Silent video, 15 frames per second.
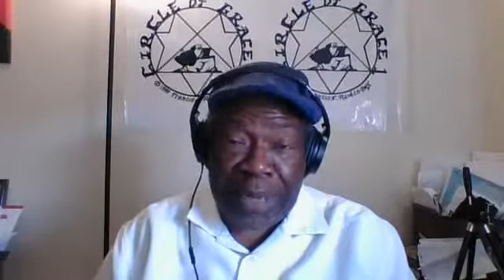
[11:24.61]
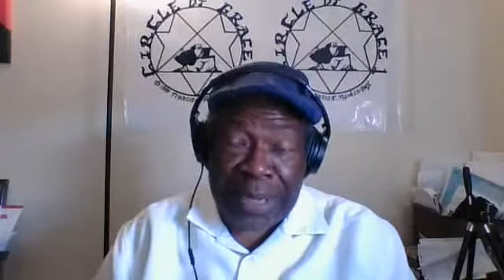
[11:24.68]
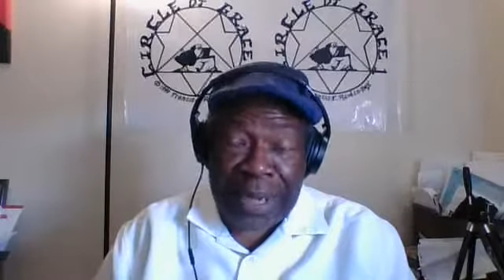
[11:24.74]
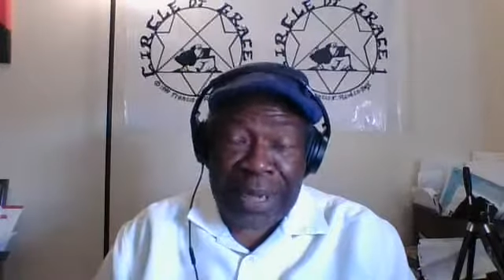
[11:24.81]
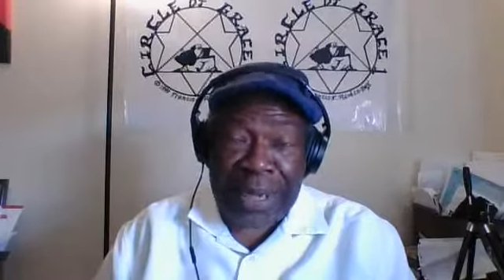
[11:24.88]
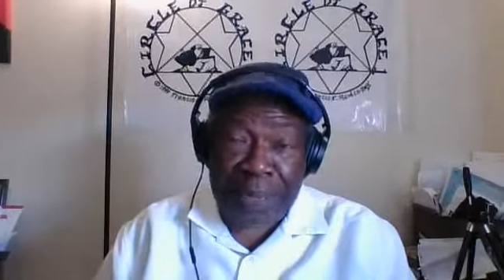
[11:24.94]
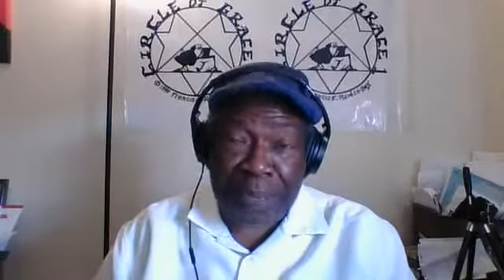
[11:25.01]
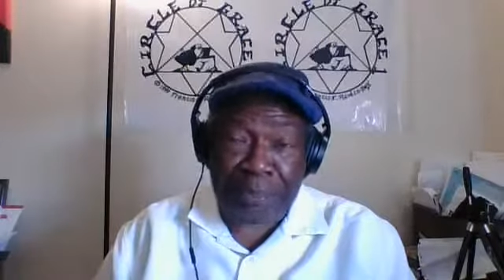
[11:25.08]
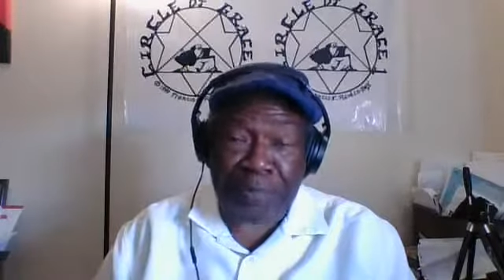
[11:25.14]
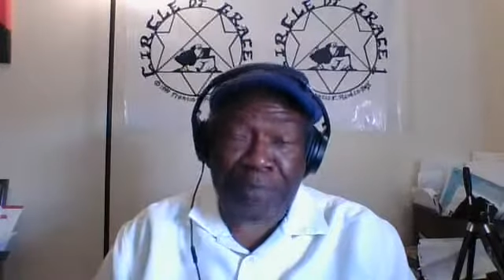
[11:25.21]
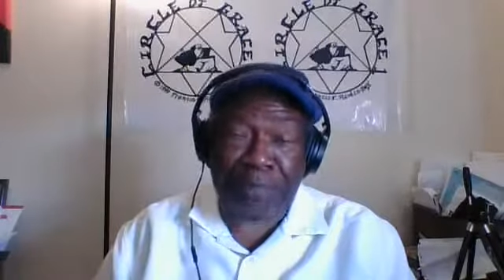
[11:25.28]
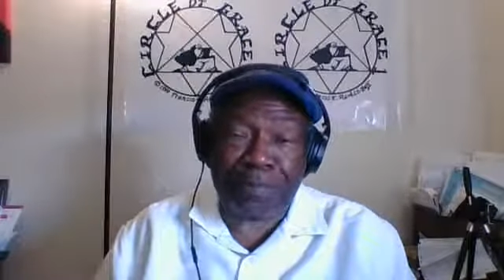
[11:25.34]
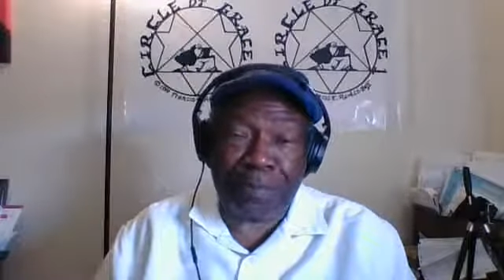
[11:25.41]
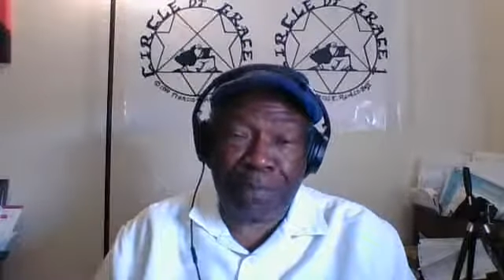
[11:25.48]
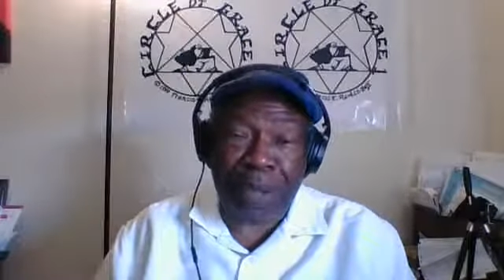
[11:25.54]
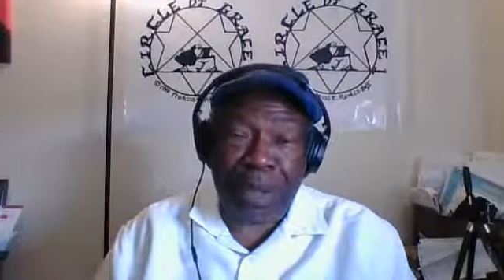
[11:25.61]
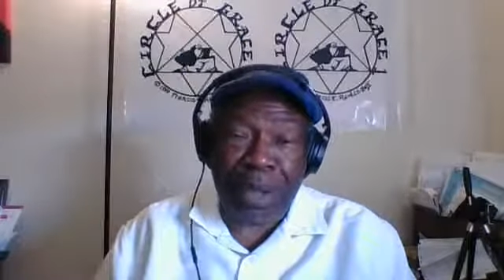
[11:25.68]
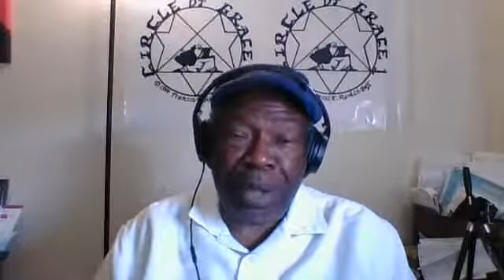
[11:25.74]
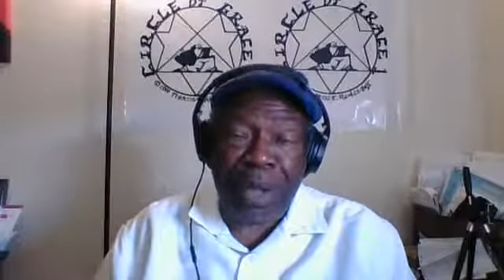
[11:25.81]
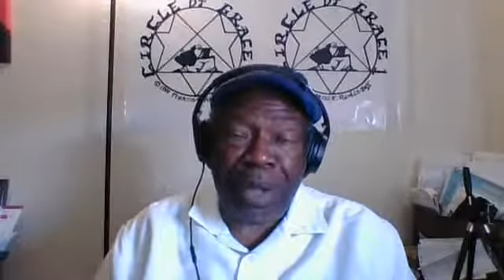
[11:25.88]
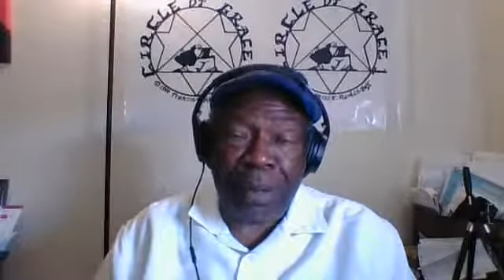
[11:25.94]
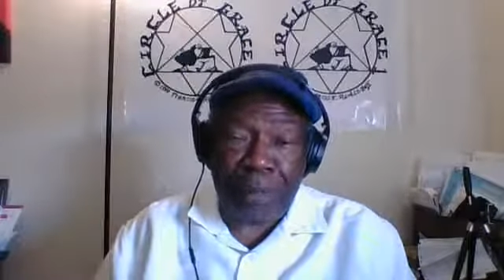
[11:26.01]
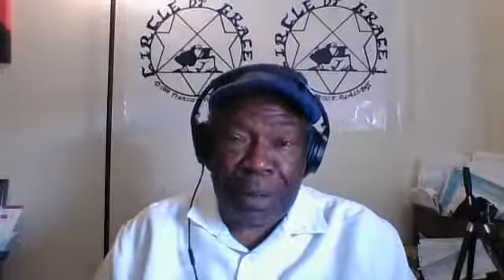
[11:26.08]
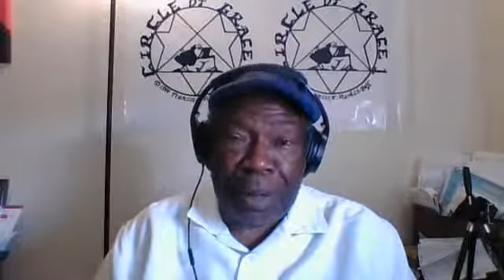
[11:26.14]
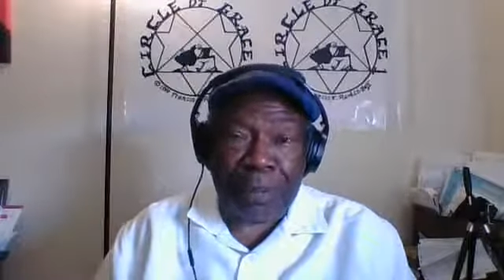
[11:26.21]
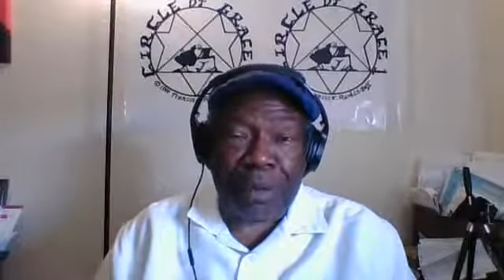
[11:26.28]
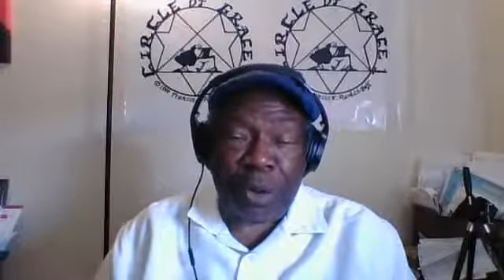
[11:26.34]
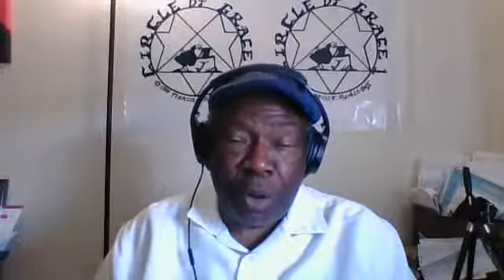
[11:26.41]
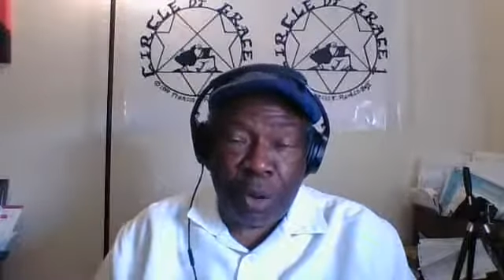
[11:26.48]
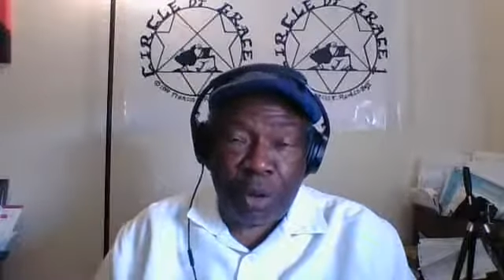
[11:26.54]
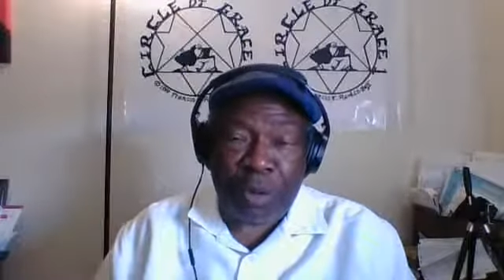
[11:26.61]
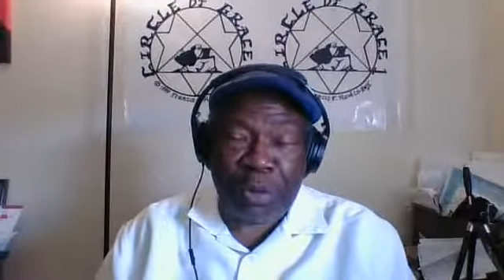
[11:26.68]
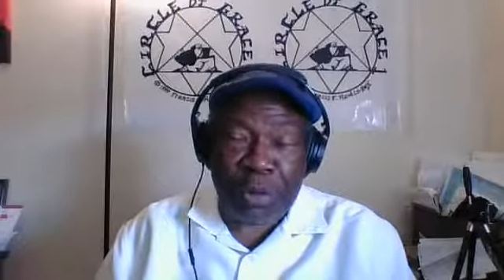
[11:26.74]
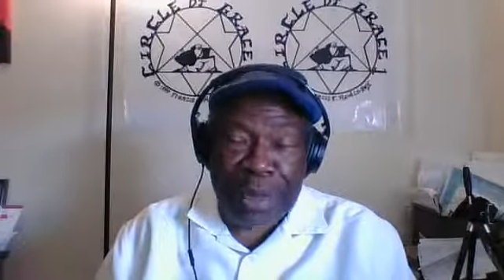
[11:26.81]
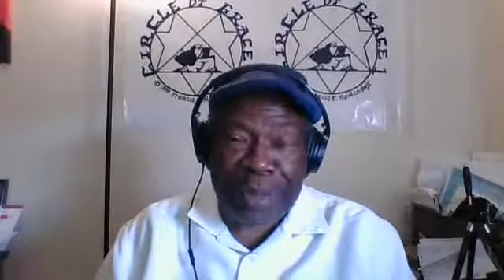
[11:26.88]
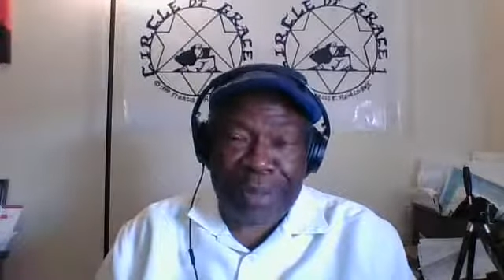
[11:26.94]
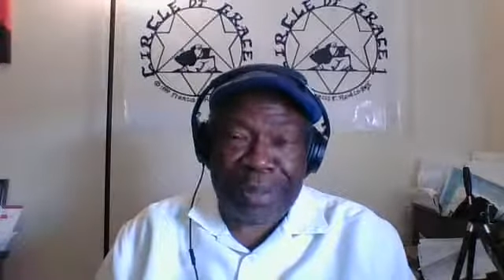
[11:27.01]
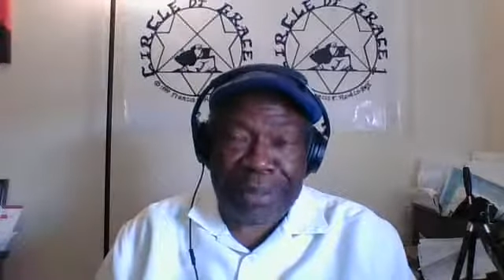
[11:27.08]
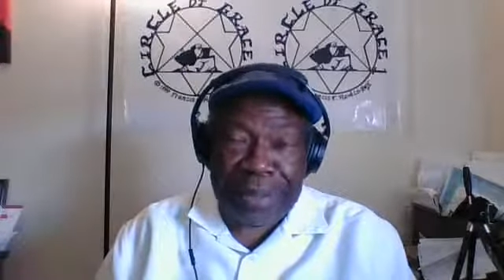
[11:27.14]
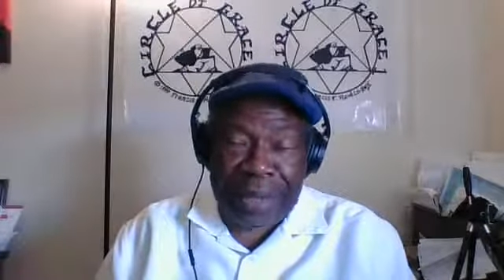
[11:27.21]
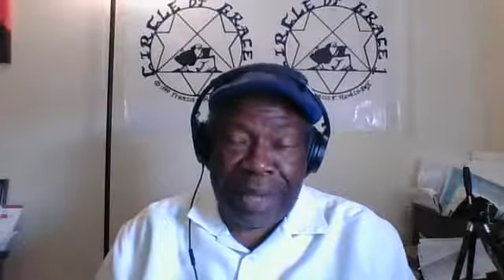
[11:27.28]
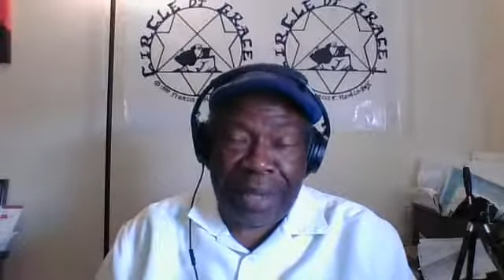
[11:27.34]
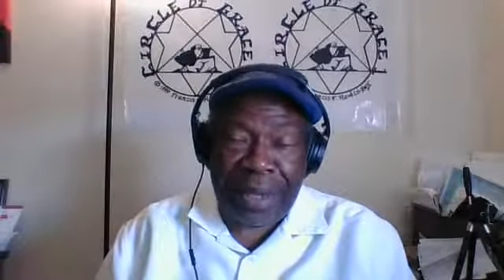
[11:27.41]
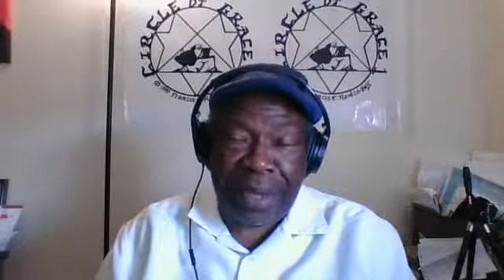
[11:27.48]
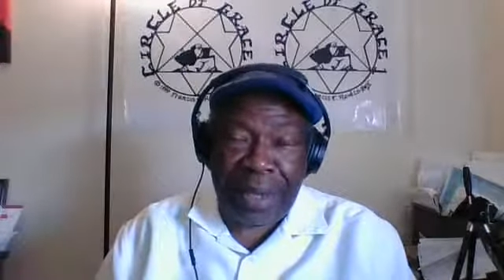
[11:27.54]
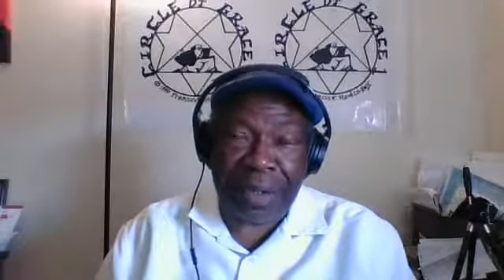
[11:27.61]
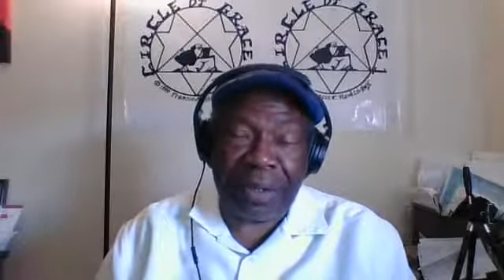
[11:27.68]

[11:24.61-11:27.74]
night, a pep talk throughout the day